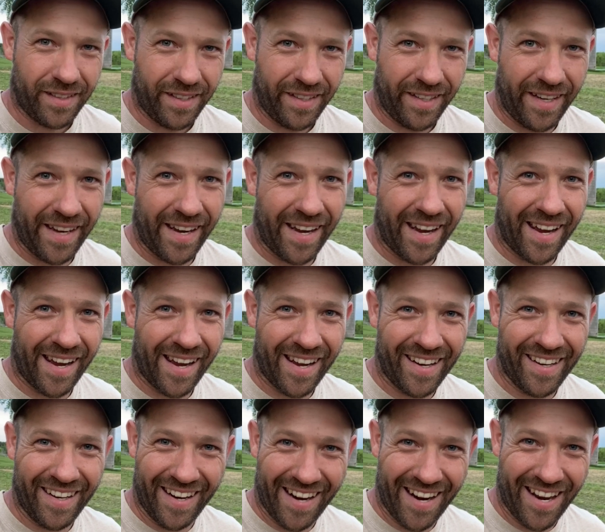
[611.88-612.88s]

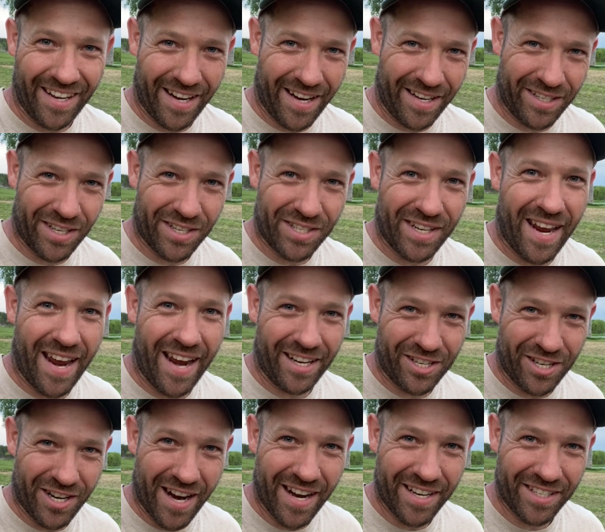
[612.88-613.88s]
Yeah, that's a
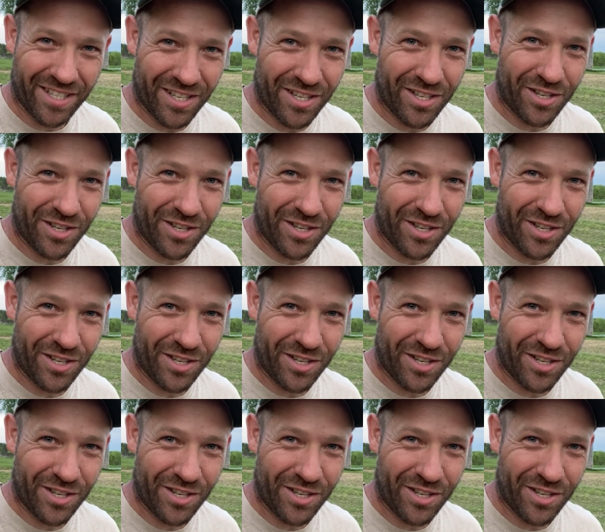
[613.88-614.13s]
Zach Johnson